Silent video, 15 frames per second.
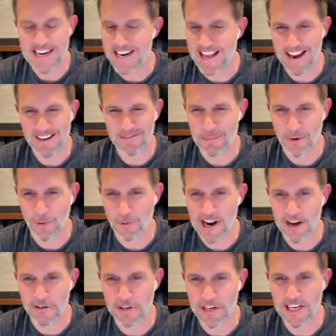I didn't have them
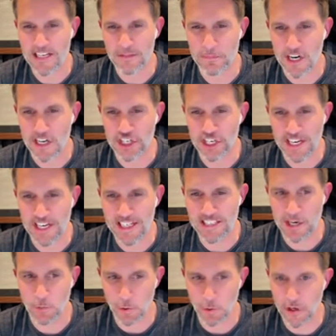around as much
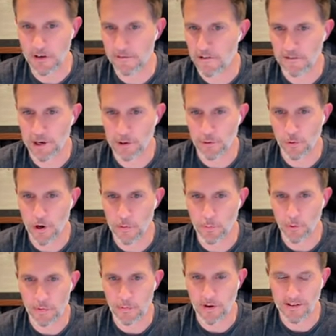as I would have if I grew
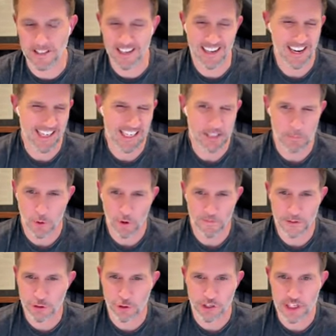up with, I guess, more
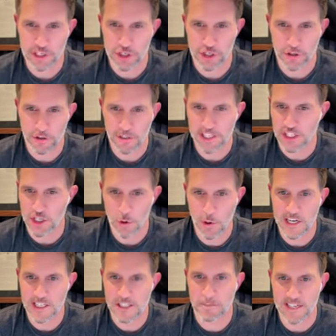of a traditional like
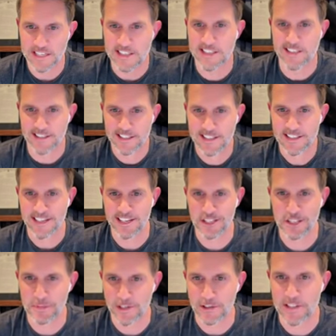U.S. based sure.
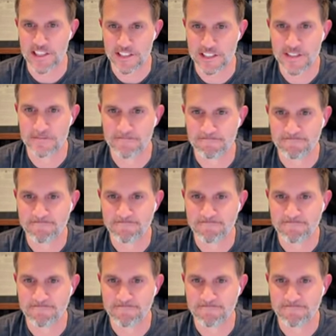experience.